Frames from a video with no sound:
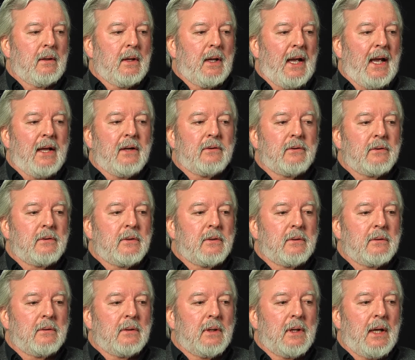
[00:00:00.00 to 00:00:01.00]
and
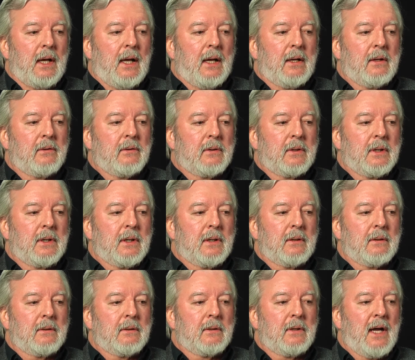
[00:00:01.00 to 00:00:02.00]

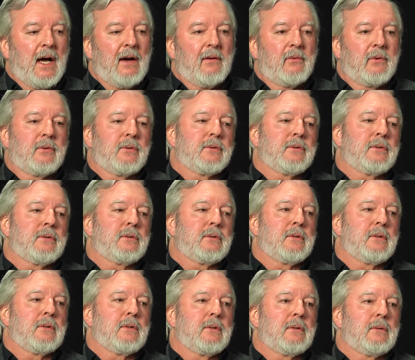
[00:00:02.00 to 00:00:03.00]
novels.
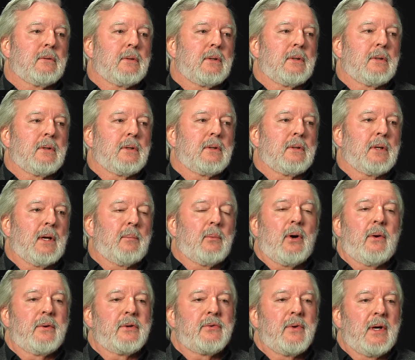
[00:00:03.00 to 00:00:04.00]
And I'm
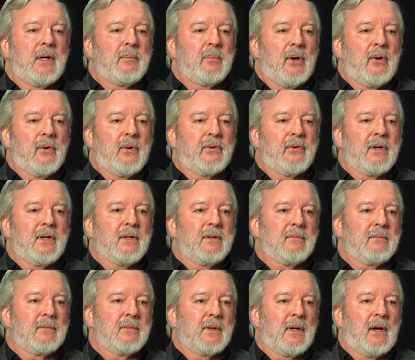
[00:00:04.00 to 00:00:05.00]
always reading poetry
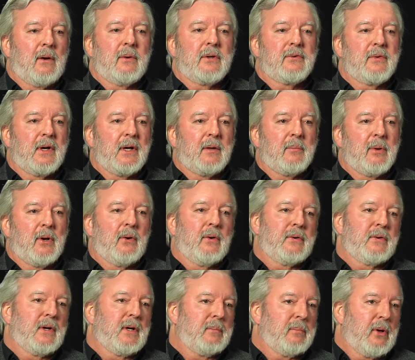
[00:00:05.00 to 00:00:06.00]

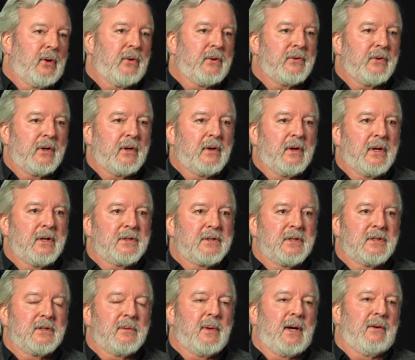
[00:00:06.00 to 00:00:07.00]
and poetry
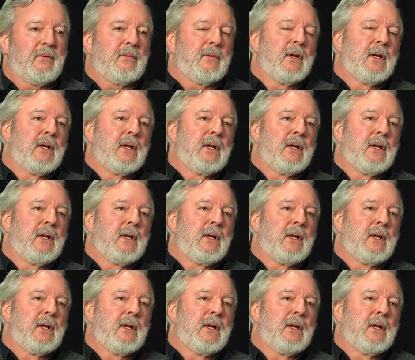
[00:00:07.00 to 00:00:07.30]
criticism.